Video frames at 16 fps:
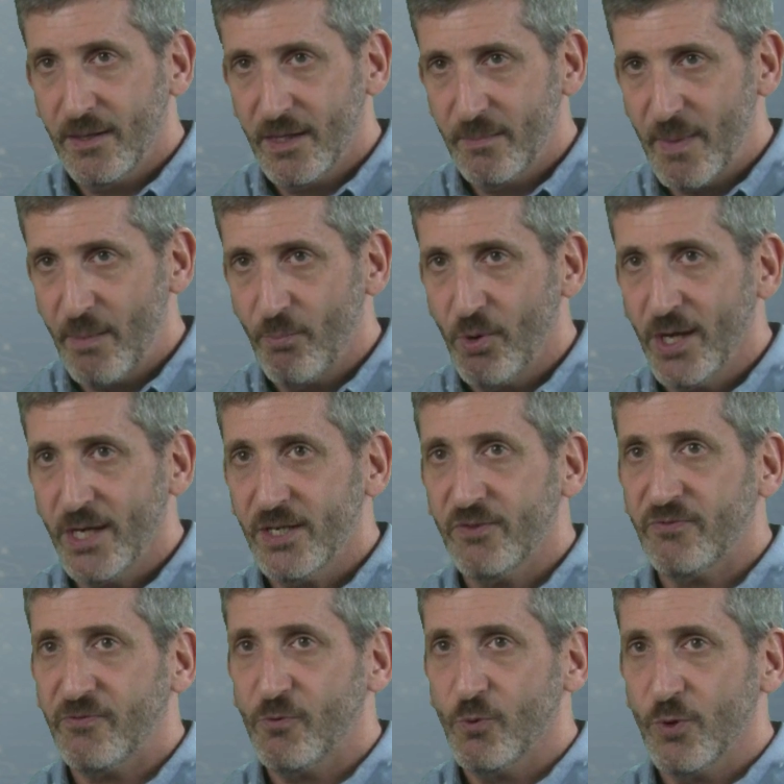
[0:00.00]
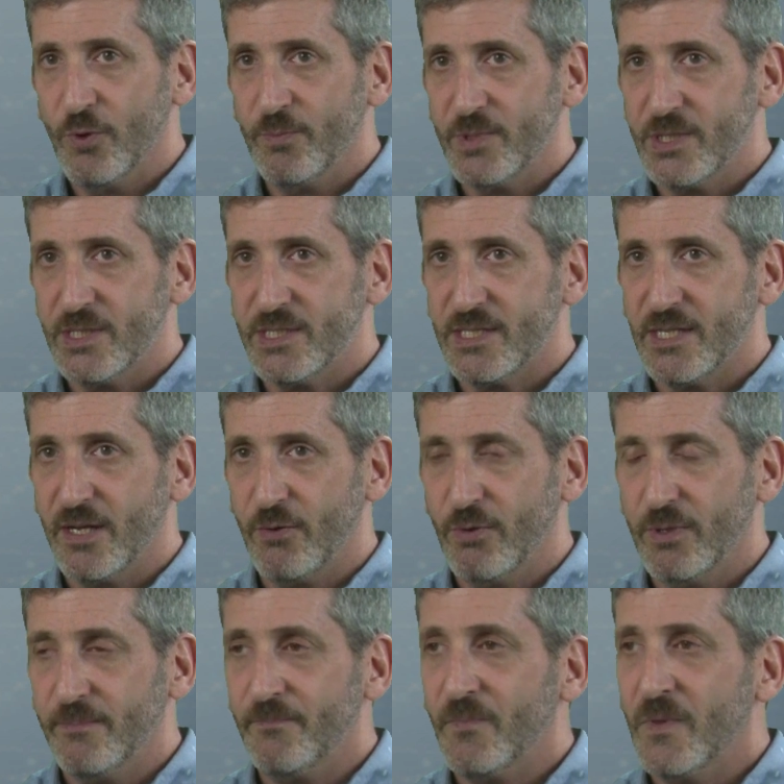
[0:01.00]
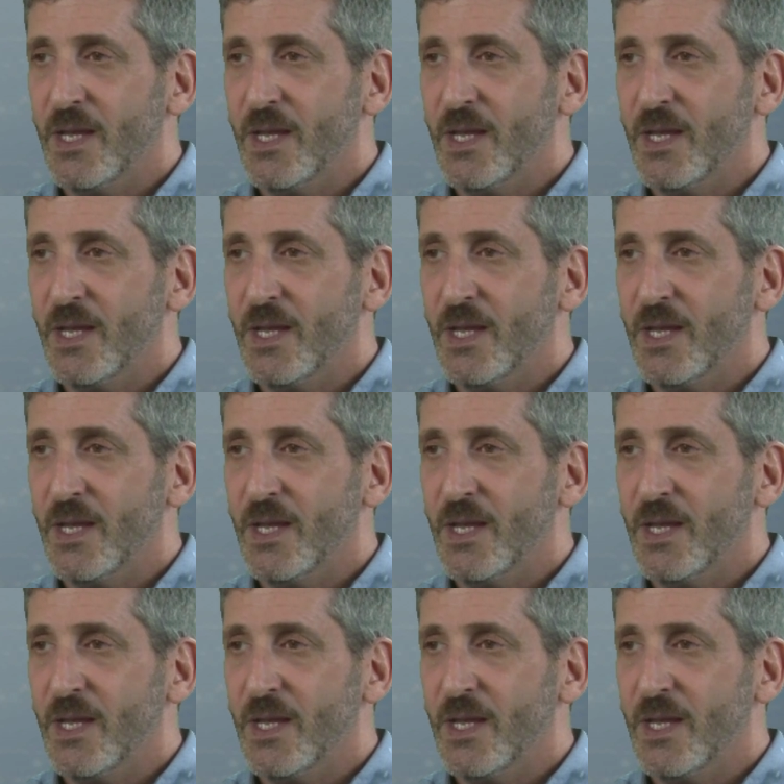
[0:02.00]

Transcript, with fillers: the membrane deforms, etc.